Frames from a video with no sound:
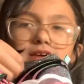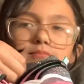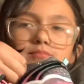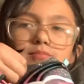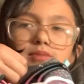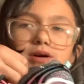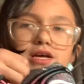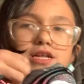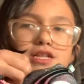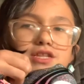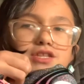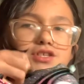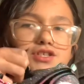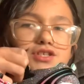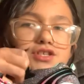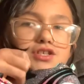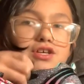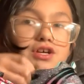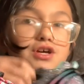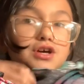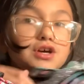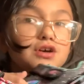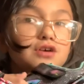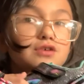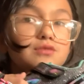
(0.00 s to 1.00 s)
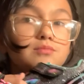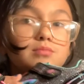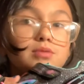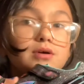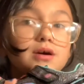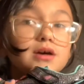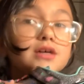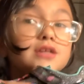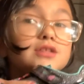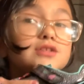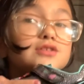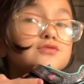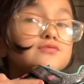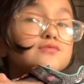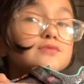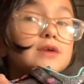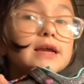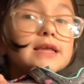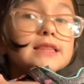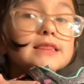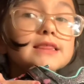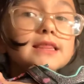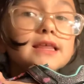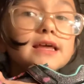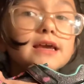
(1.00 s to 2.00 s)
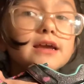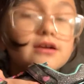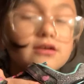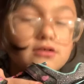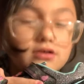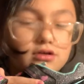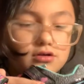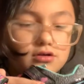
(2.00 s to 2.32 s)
buttons, buttons right there.